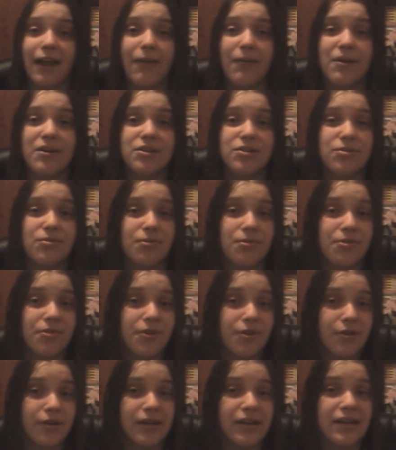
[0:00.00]
I went to
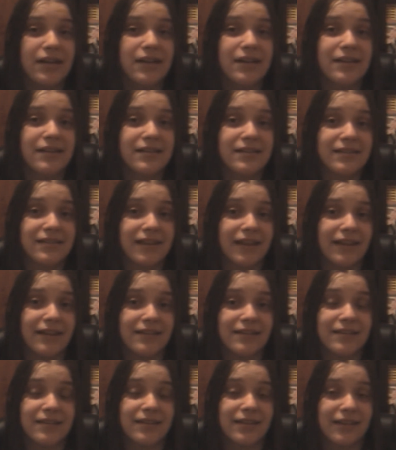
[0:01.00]

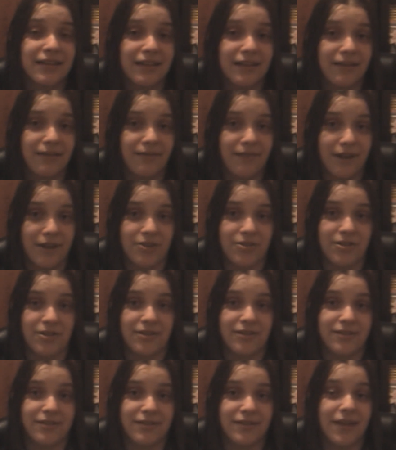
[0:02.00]
36
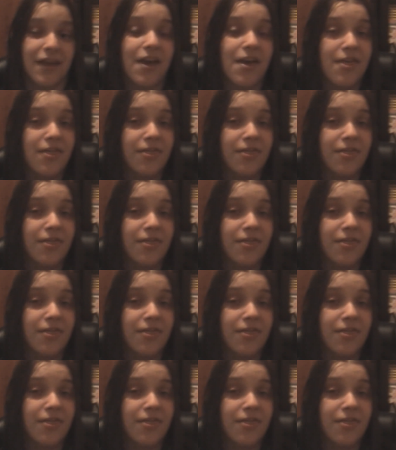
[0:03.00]
conventions.